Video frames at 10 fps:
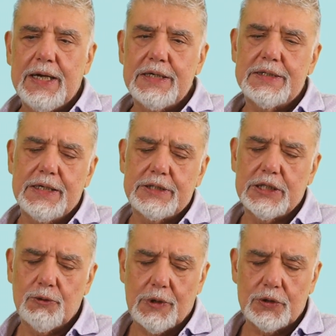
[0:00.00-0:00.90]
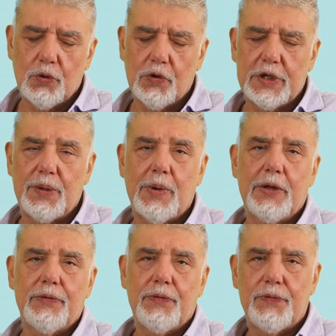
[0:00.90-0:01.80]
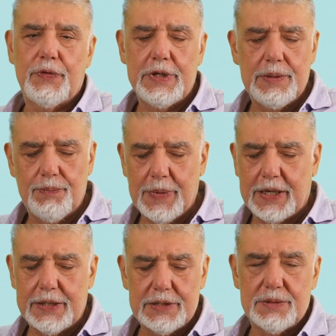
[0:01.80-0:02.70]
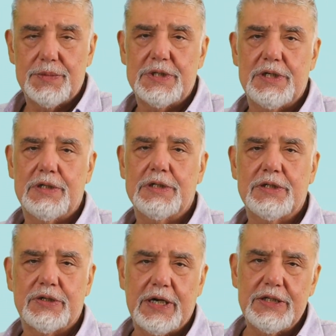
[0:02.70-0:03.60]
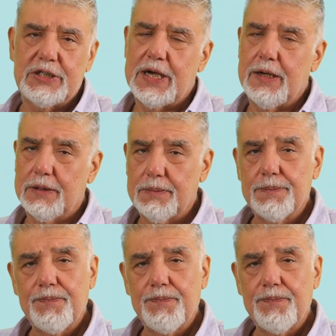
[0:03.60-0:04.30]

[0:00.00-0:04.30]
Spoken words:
Essentially, we're talking about three mechanisms here. The trade channel,